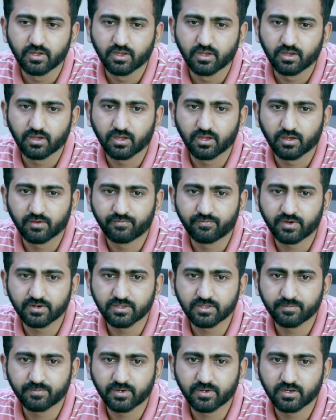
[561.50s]
For
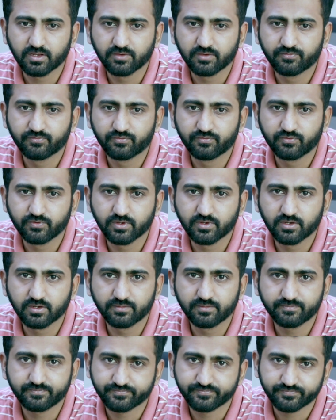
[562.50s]
example, if
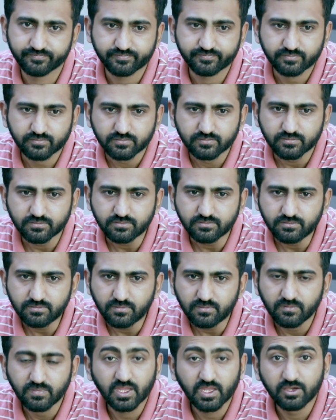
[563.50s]

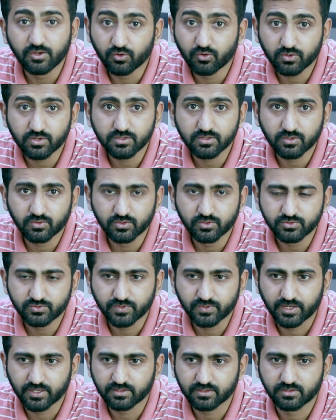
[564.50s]
Heroku is a good
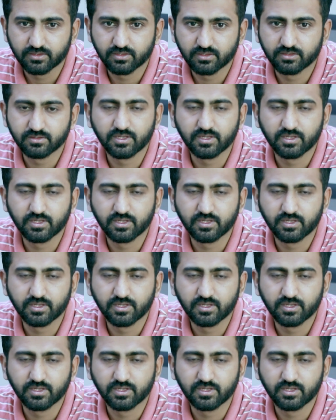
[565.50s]
choice,